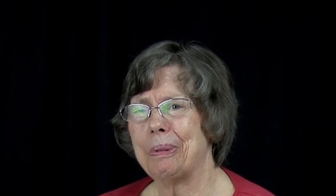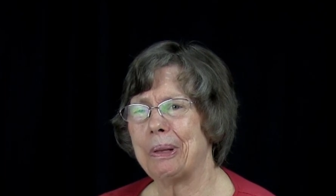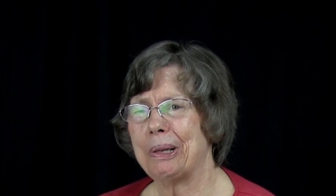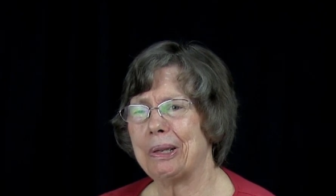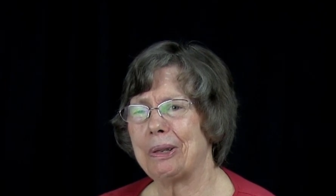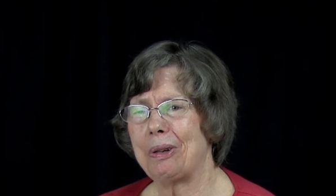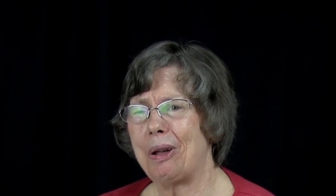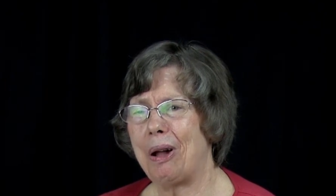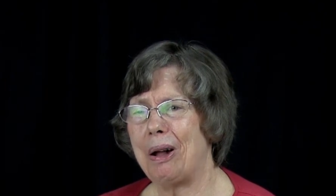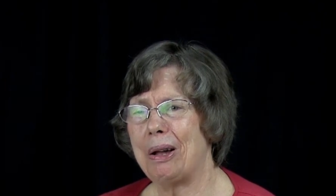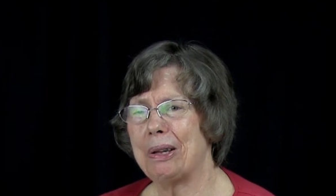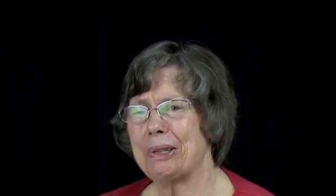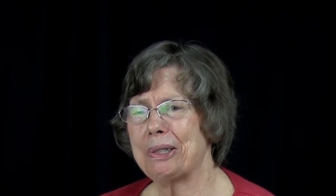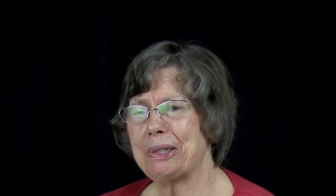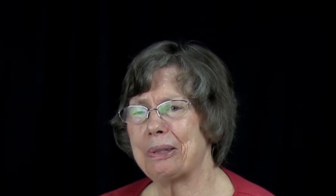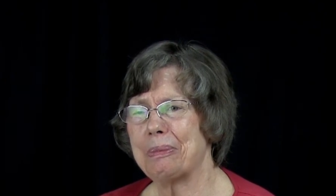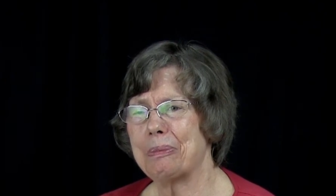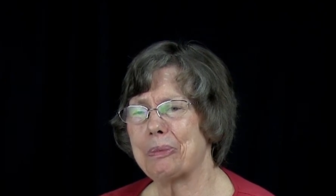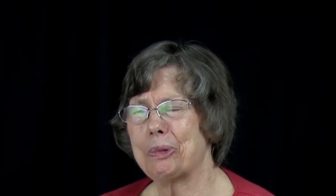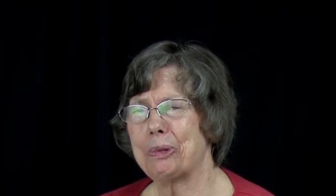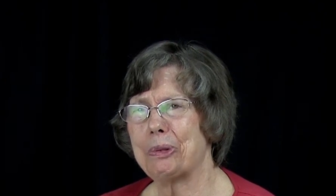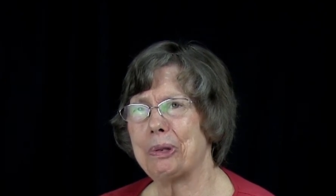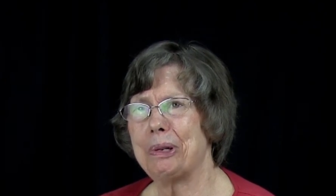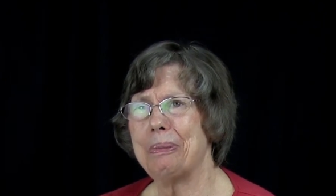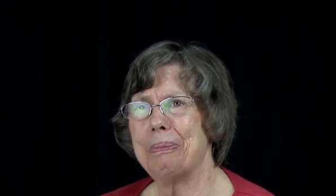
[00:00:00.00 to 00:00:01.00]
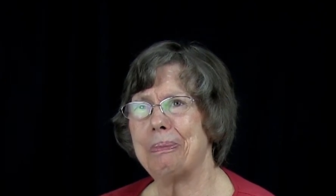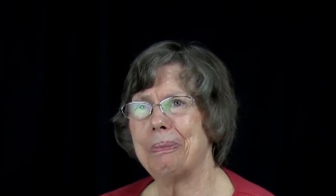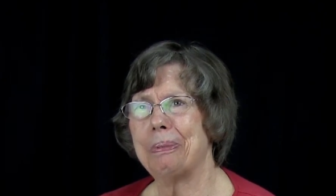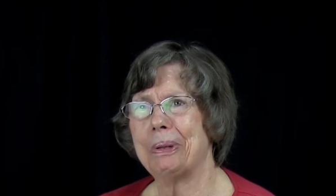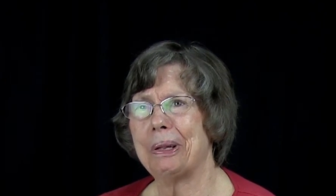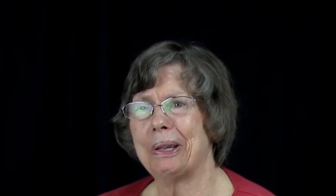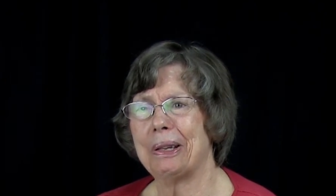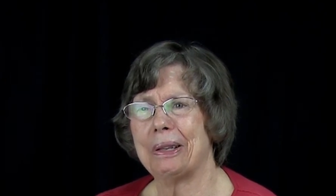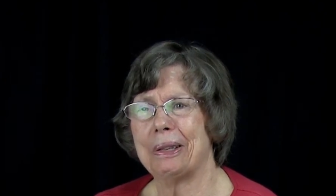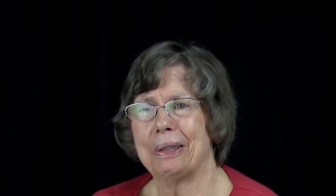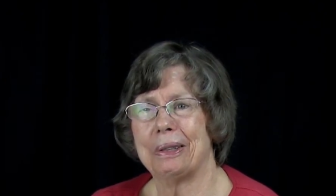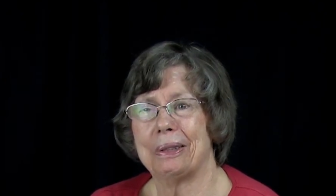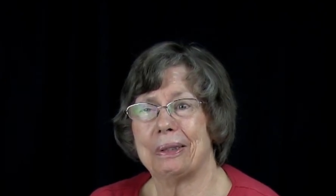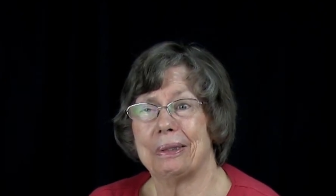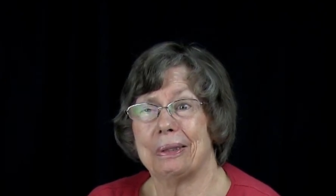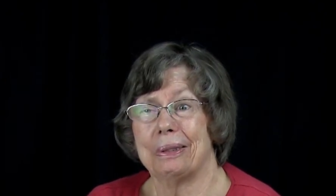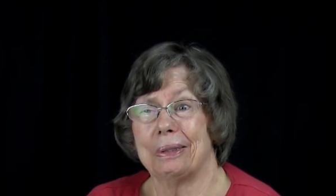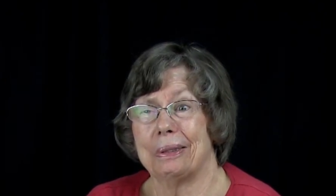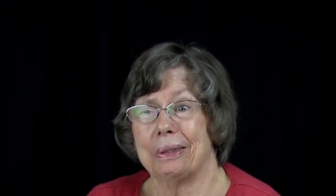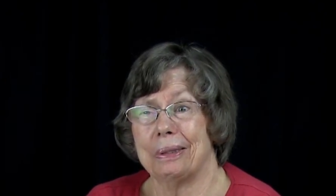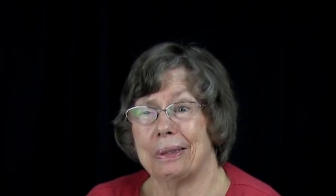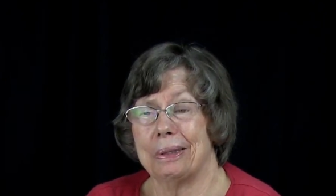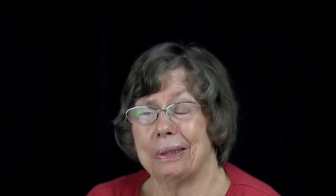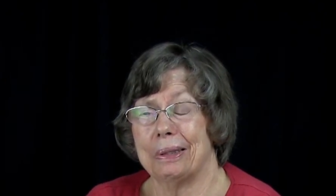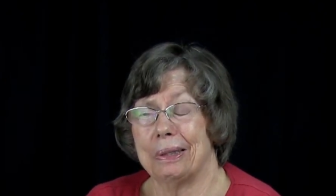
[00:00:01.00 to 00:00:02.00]
been an awesome trip,
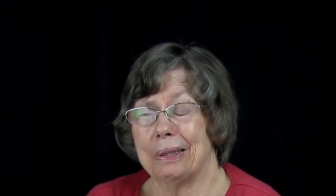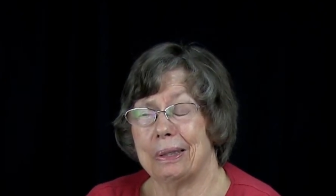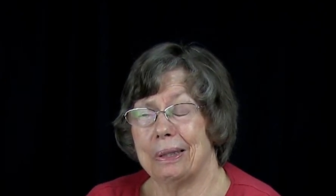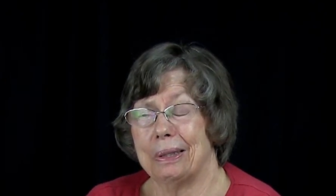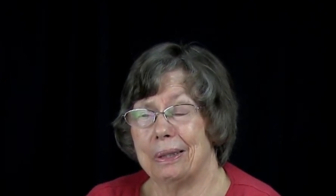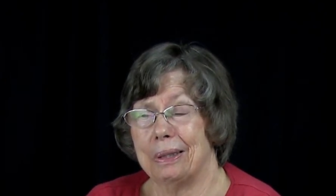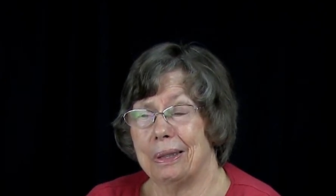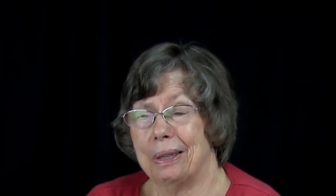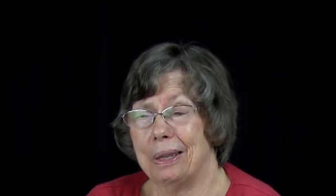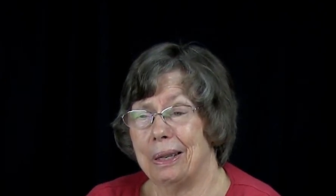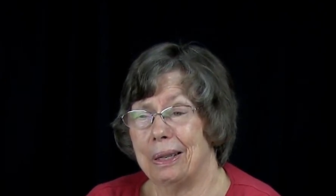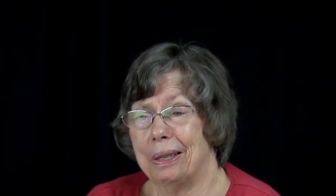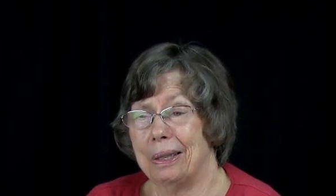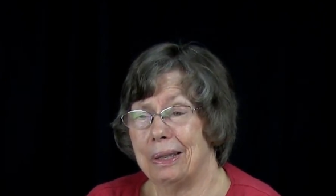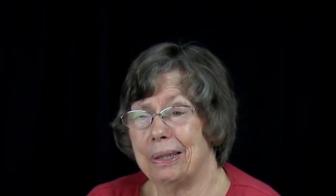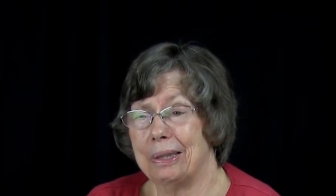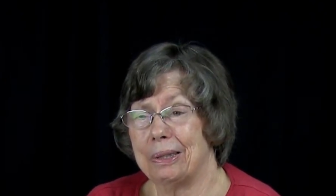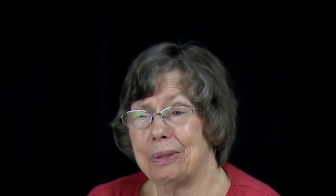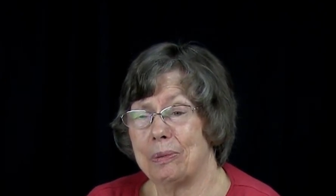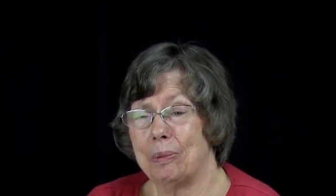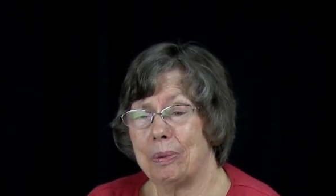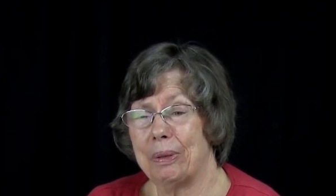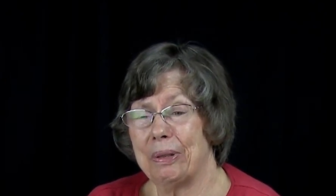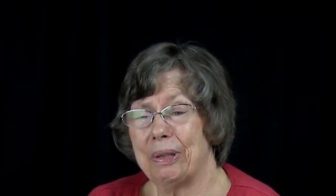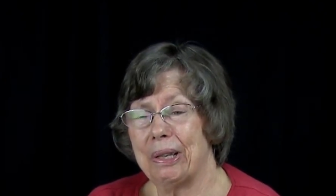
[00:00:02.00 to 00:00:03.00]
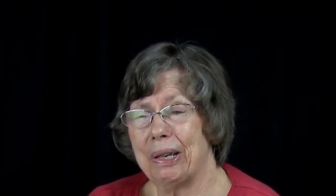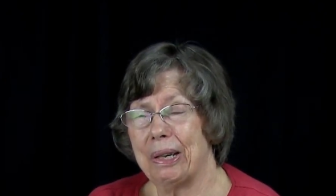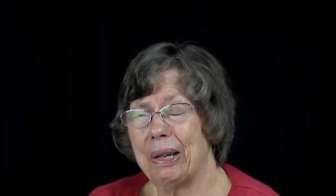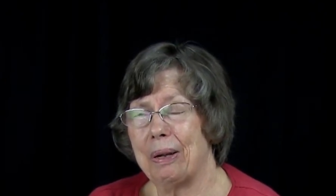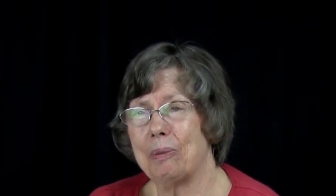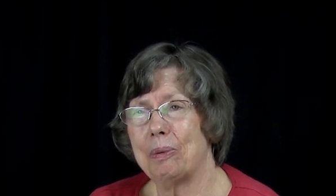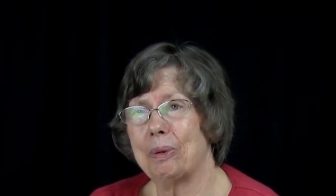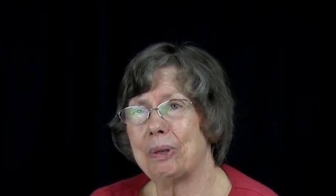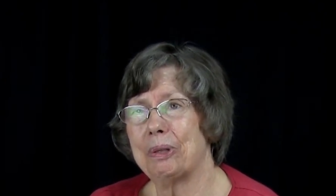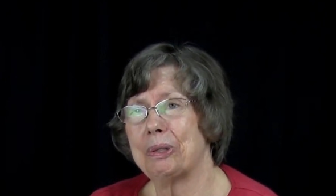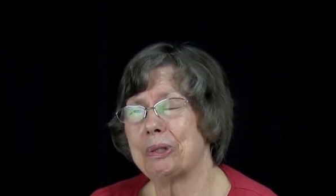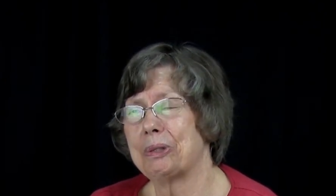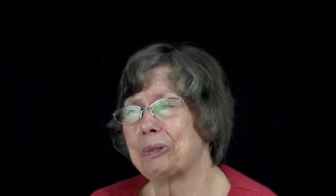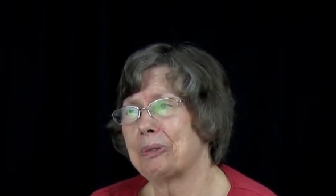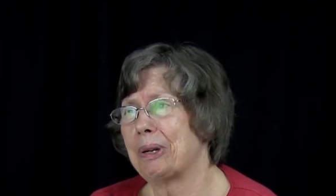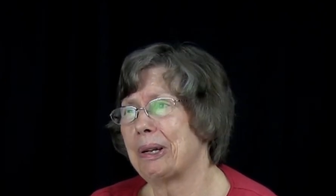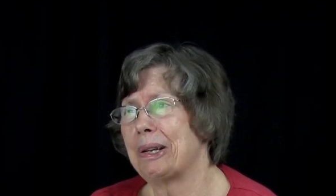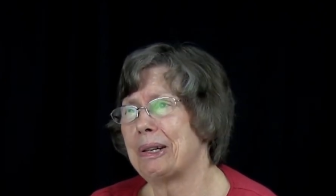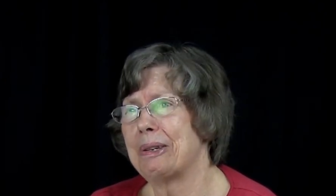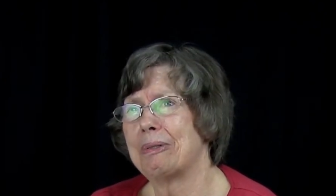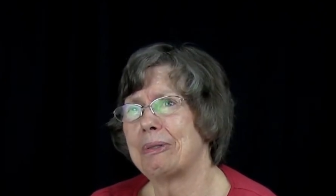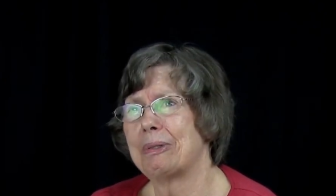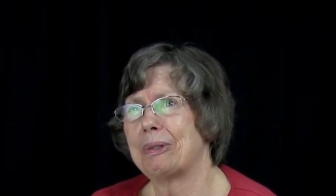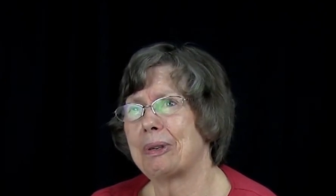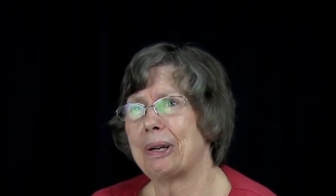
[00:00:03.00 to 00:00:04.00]
and it's one that I wouldn't
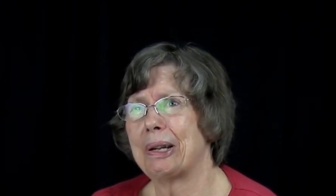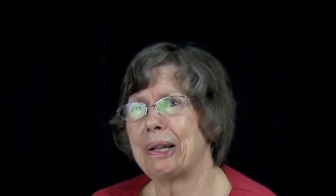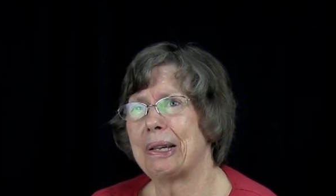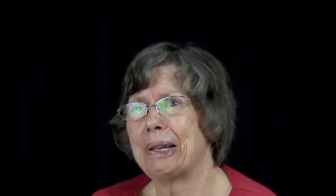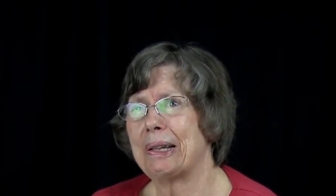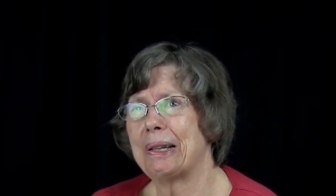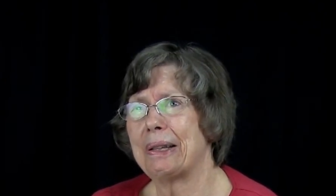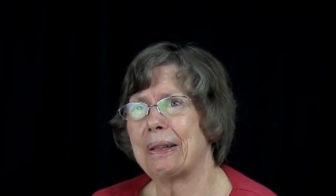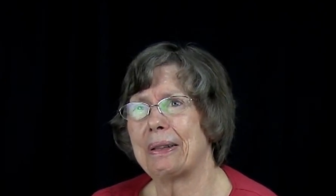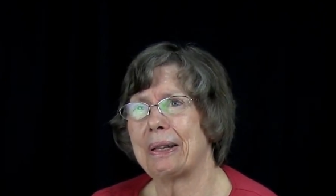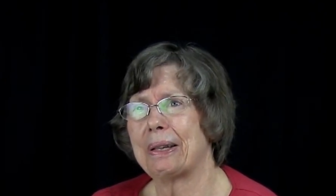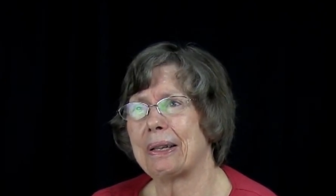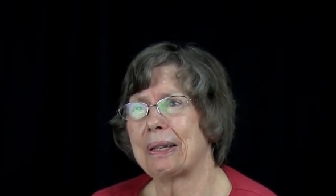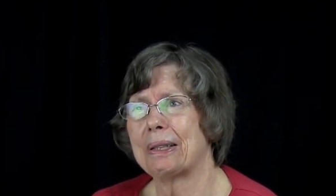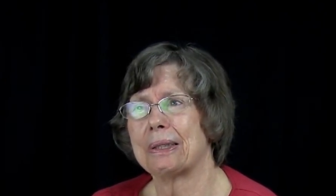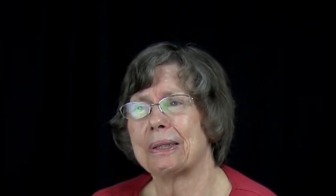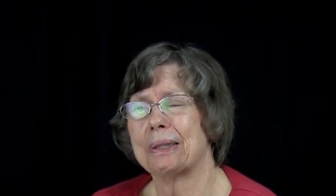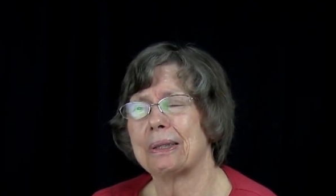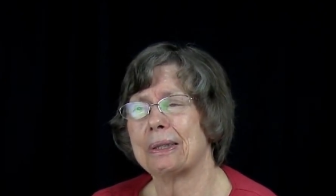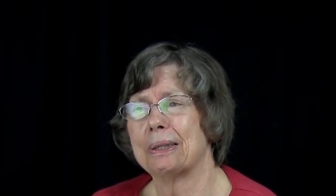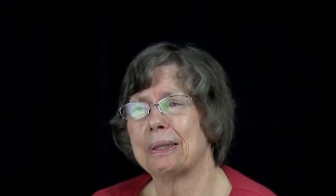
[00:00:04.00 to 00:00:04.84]
trade for anything.